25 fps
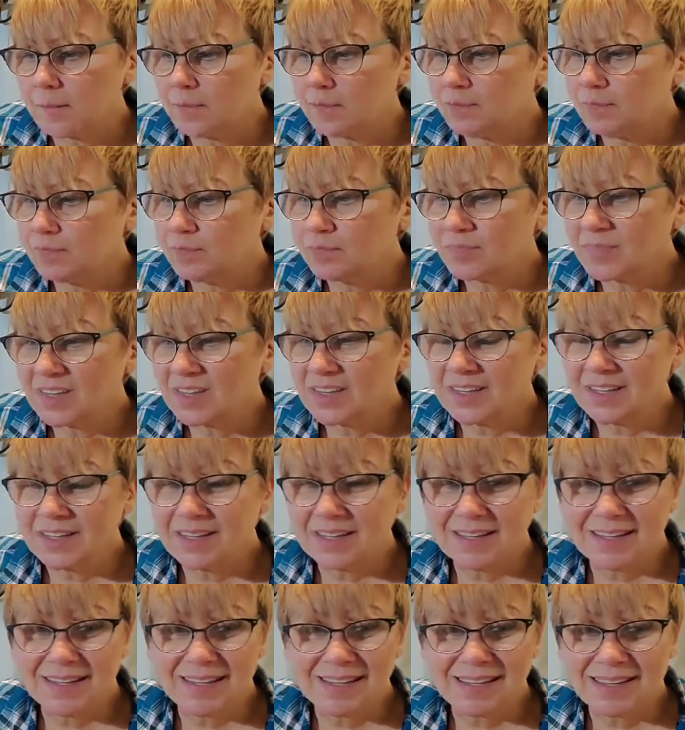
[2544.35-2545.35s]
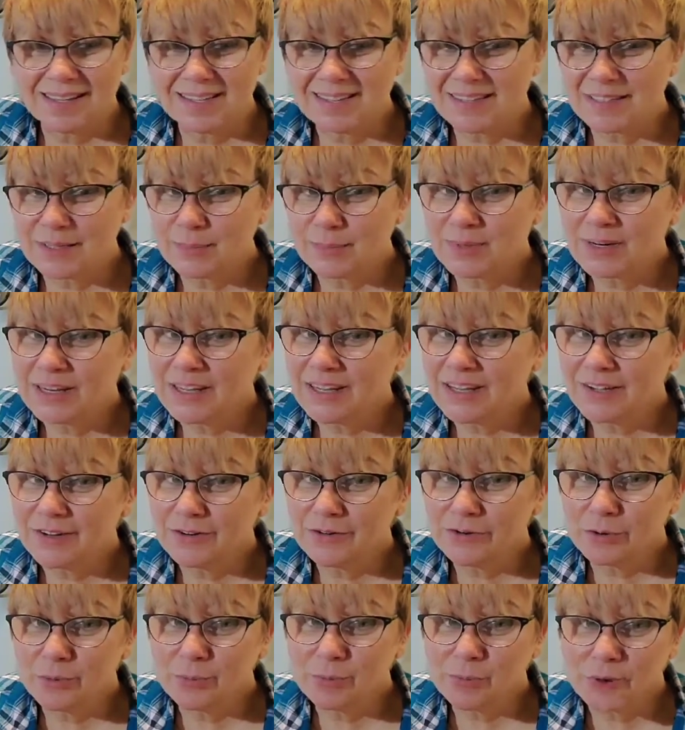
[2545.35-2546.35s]
Again,
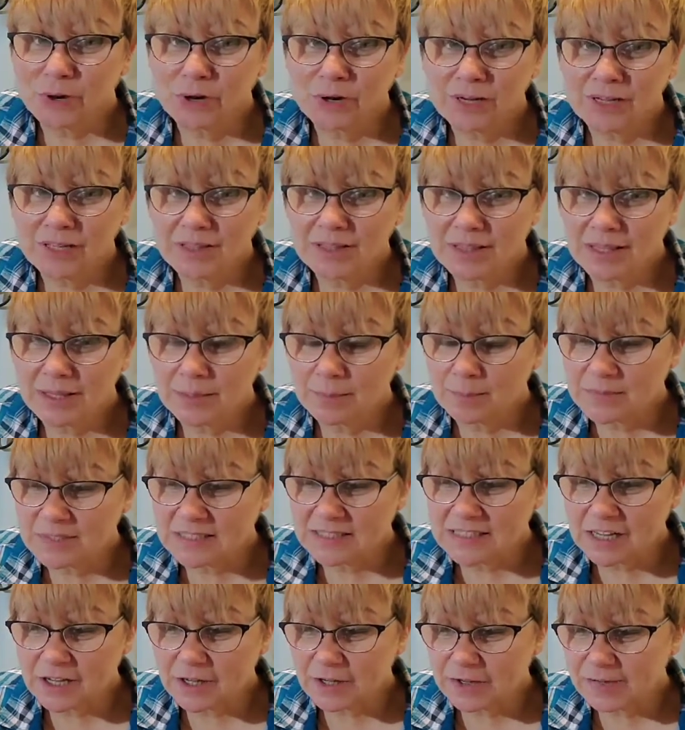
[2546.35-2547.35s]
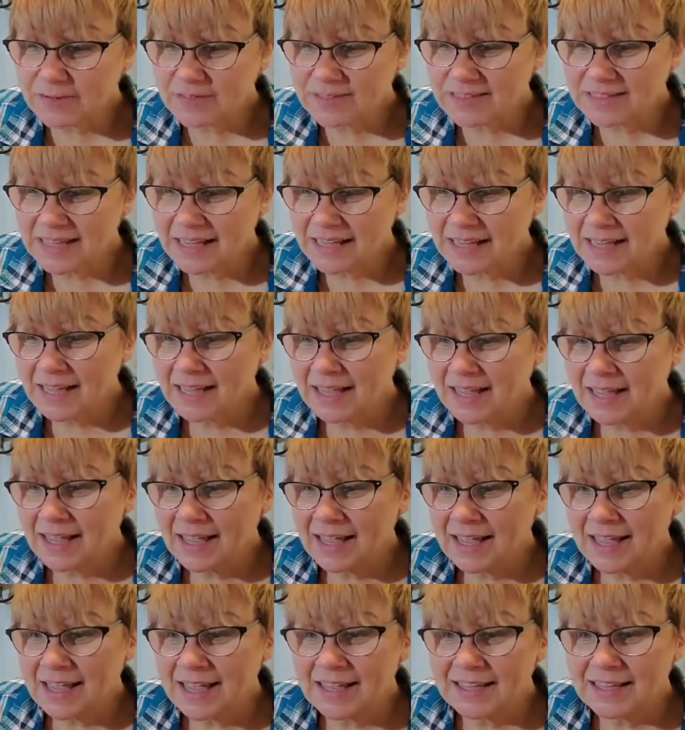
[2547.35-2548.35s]
somebody undermarket
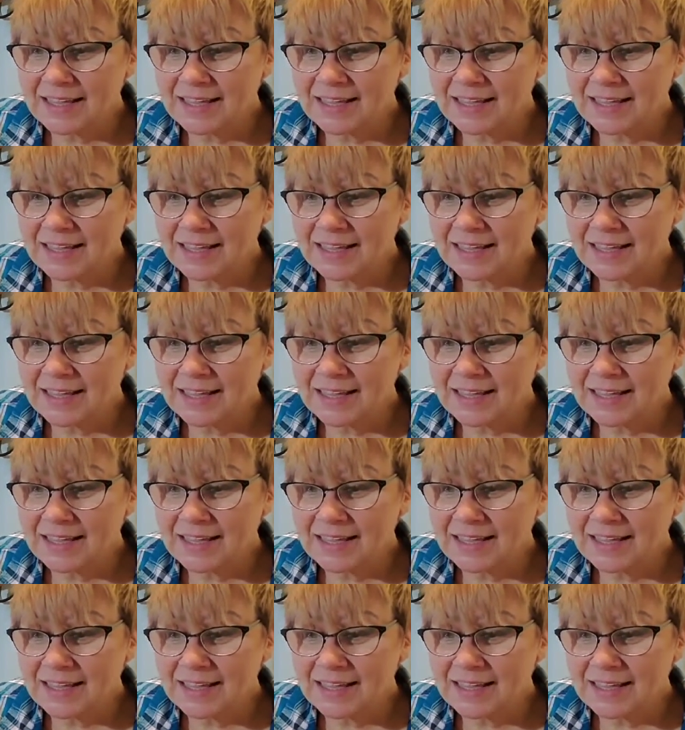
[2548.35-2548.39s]
themselves